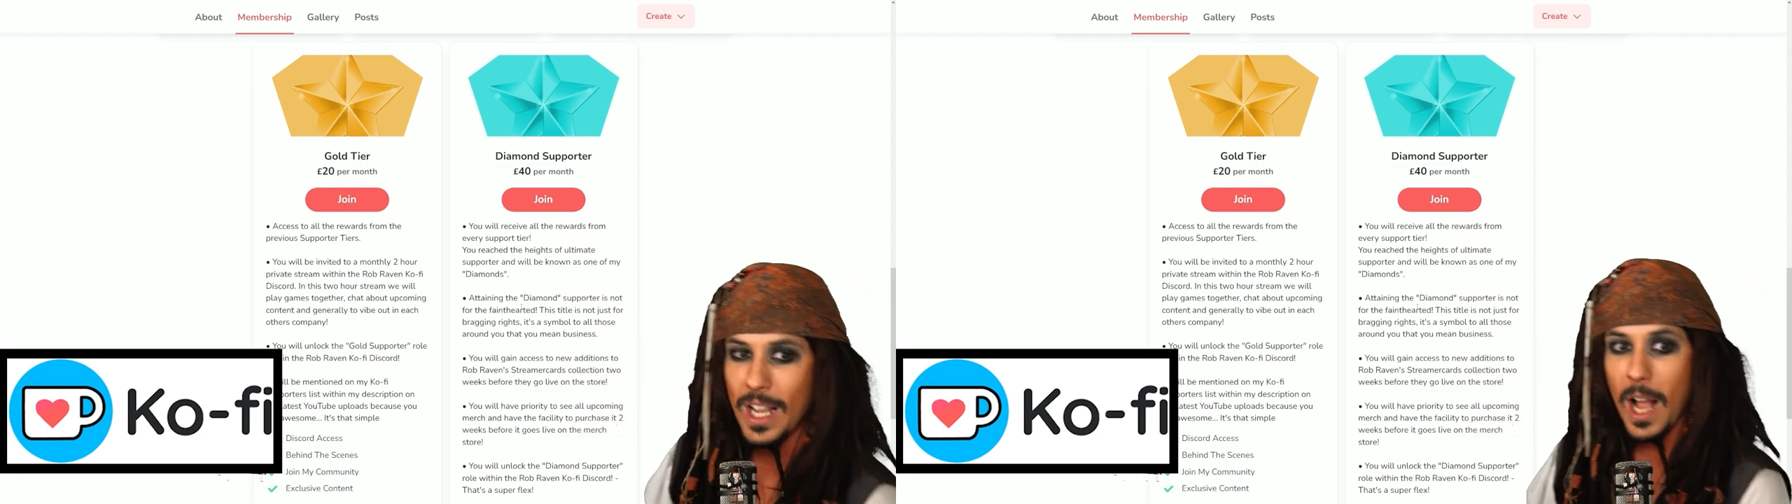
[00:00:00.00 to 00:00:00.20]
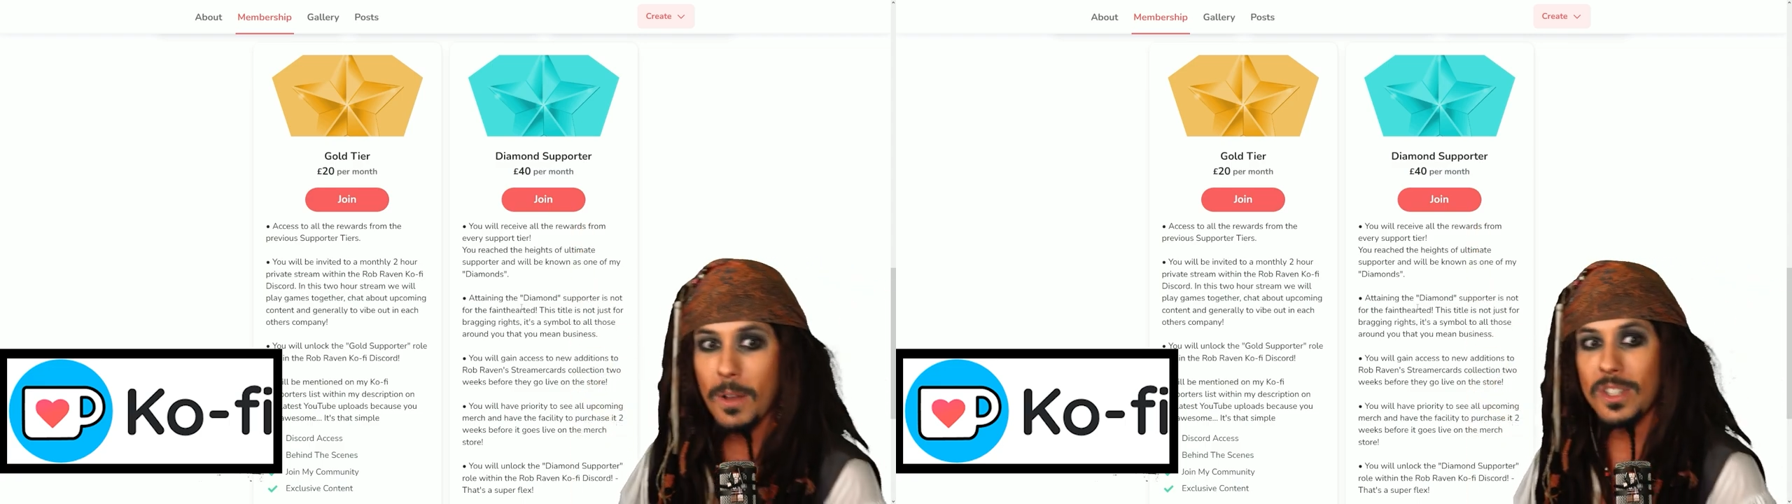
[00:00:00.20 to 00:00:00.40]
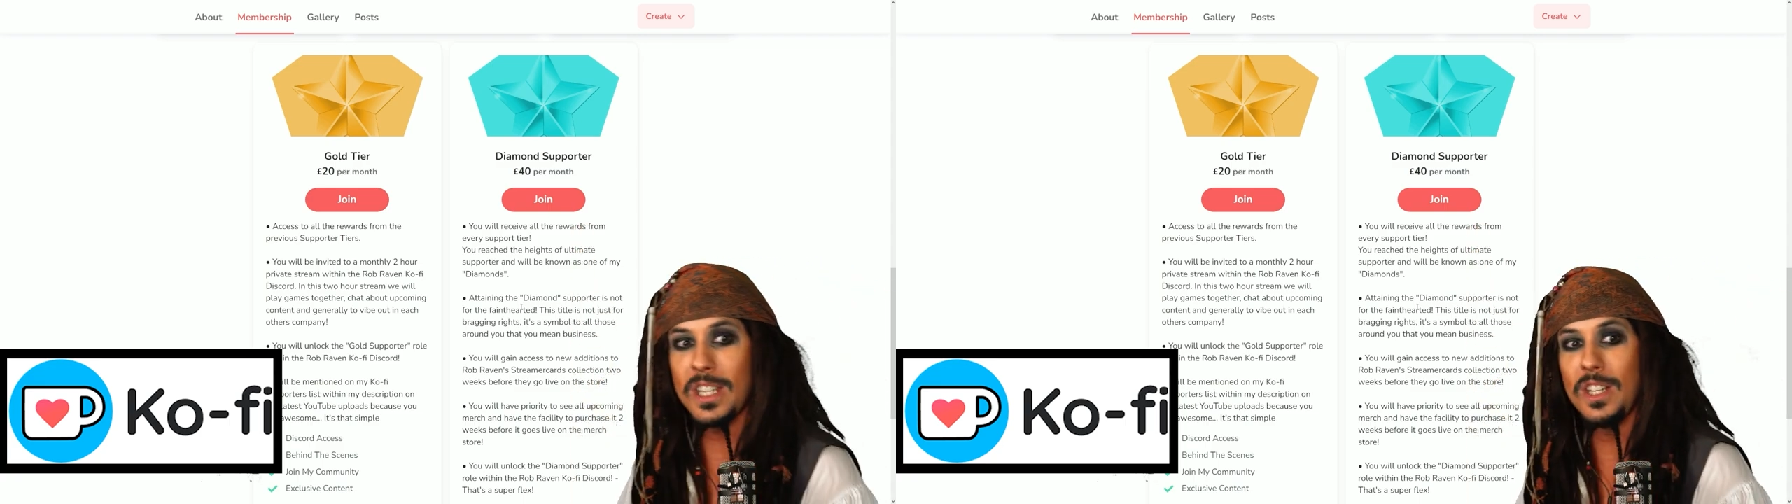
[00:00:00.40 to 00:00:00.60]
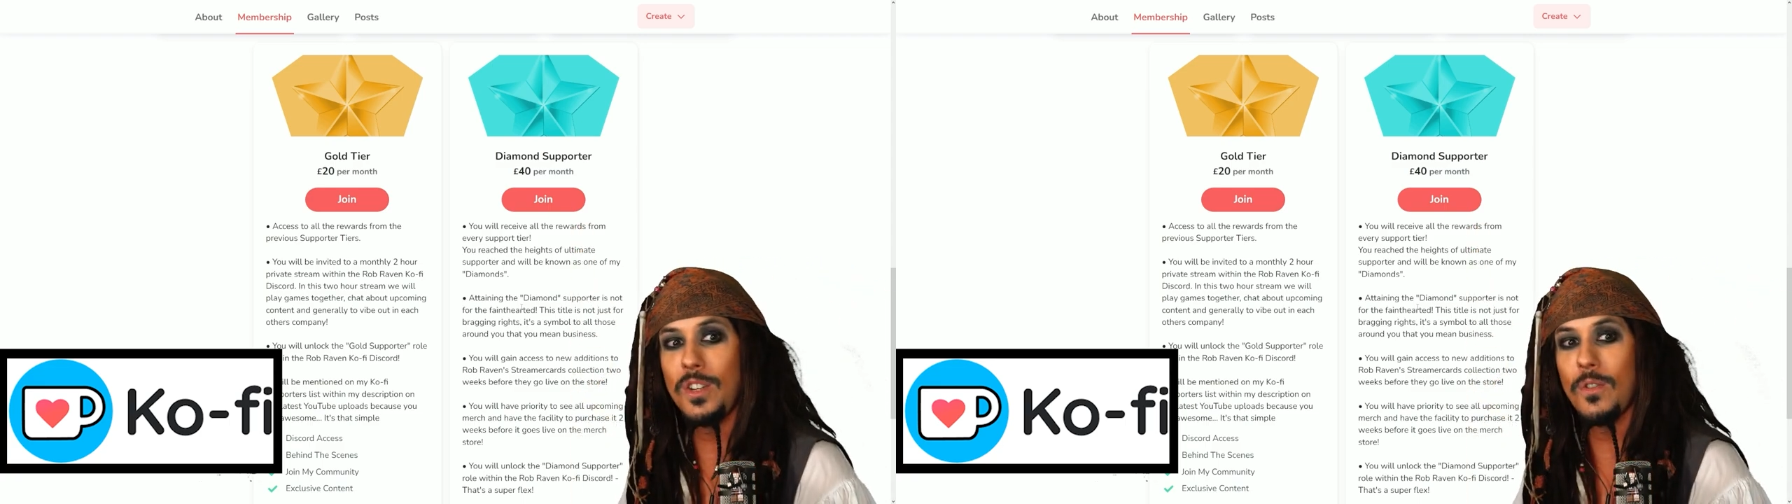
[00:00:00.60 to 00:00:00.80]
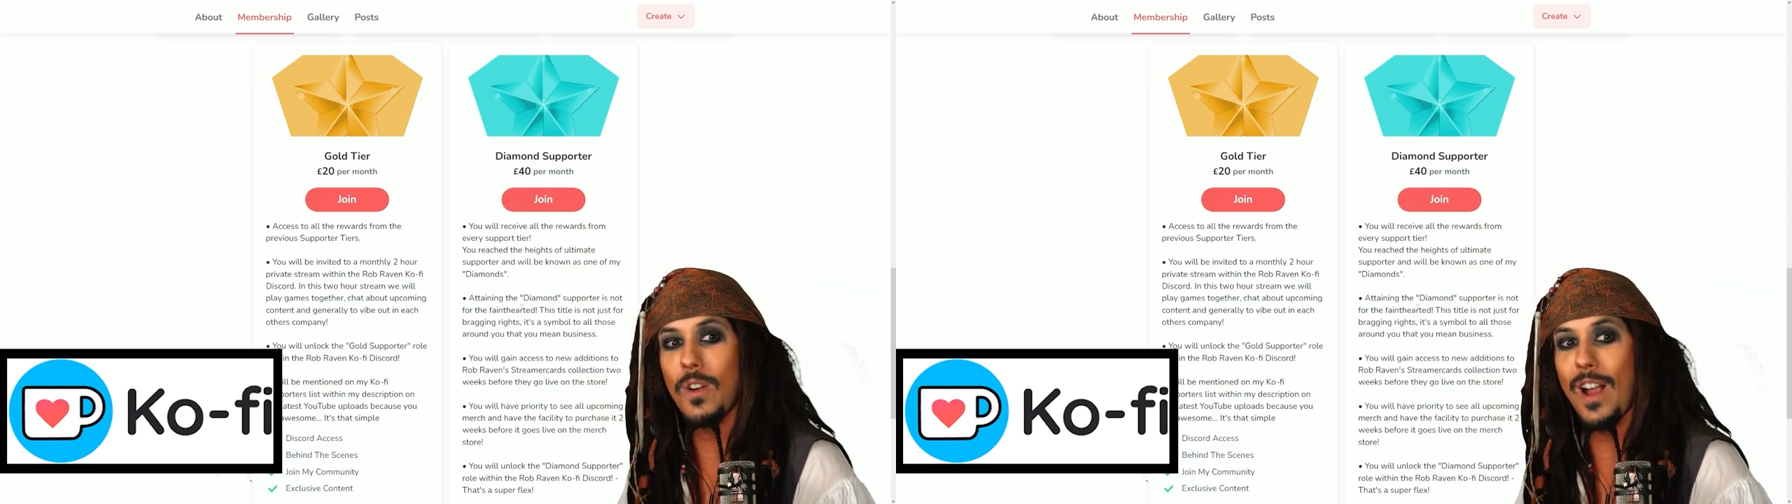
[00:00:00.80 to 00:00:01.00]
I'll see
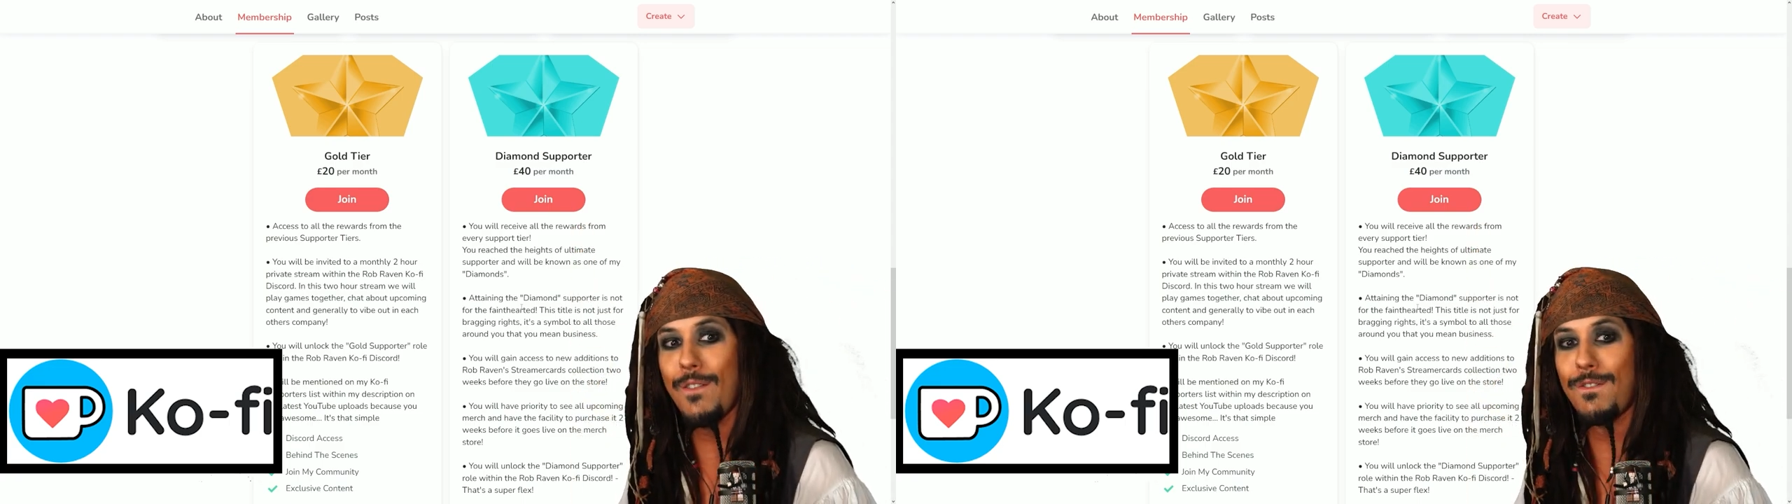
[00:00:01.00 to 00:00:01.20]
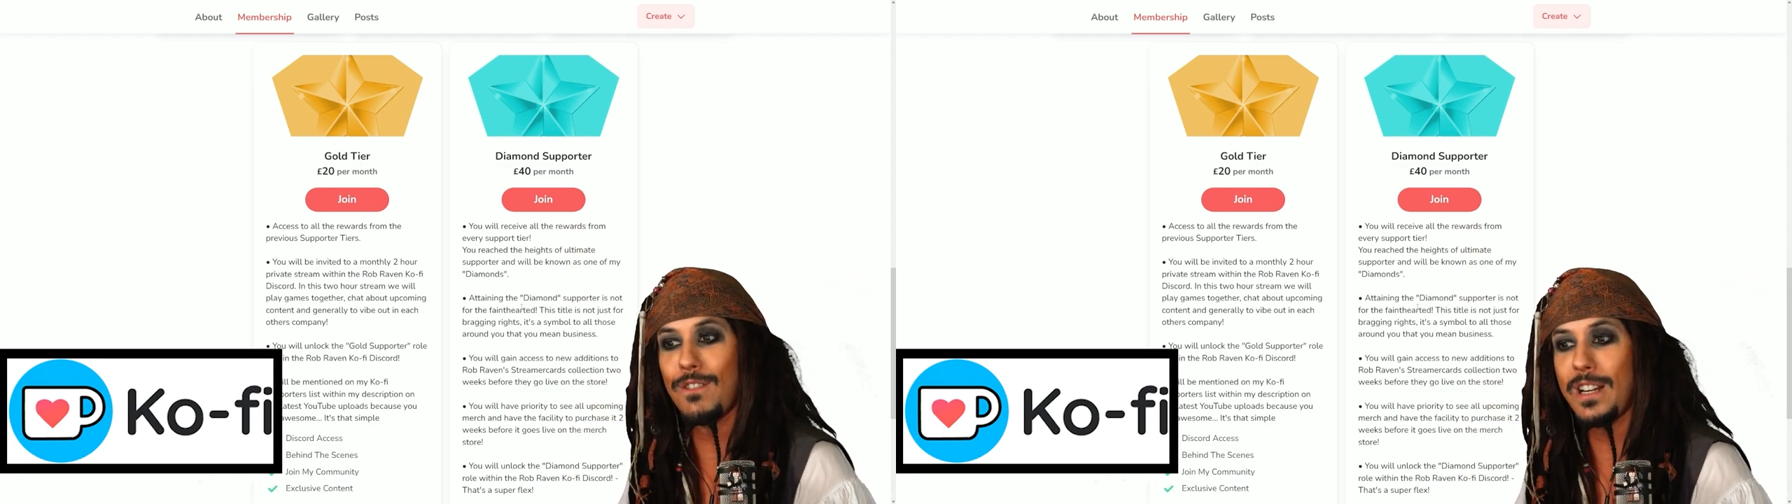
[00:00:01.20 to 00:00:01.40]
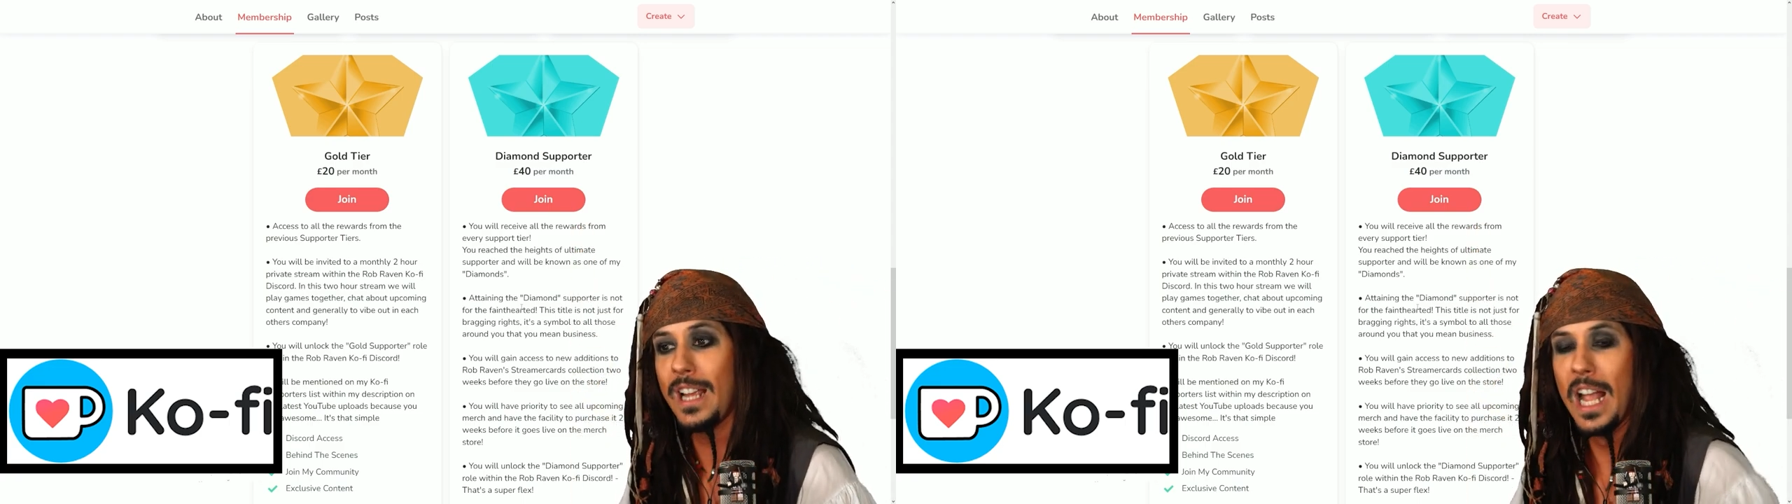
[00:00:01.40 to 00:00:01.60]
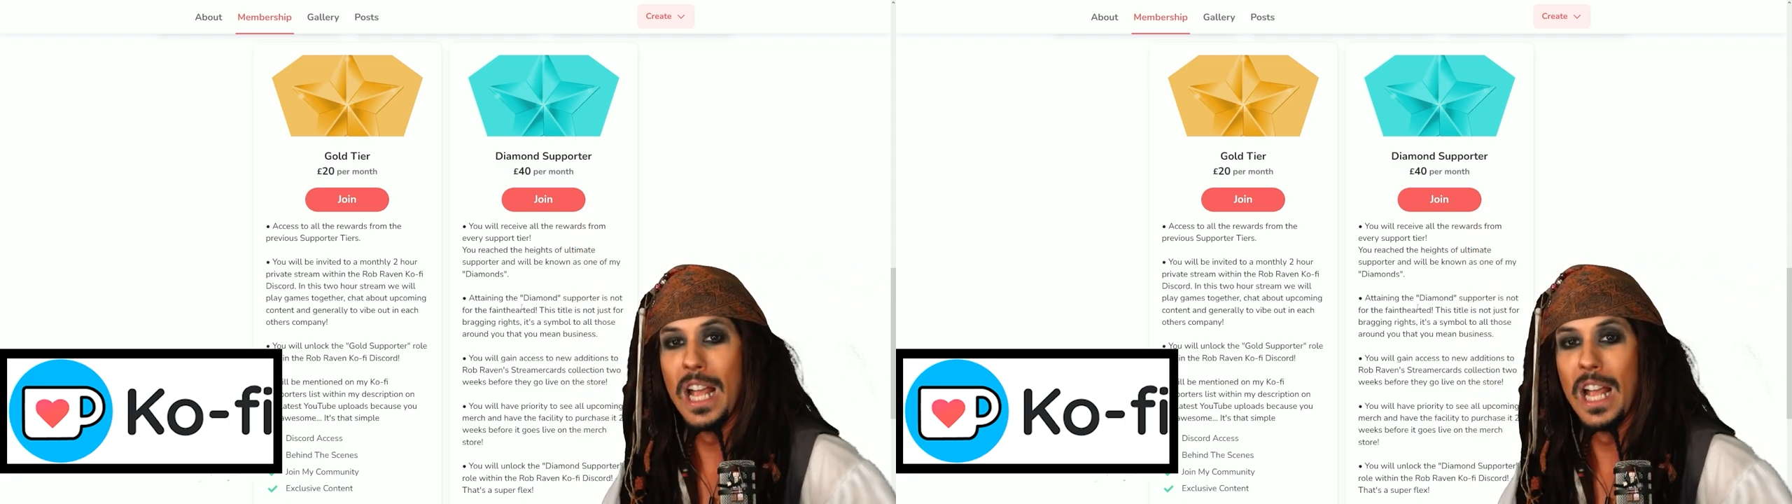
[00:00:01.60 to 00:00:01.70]
you every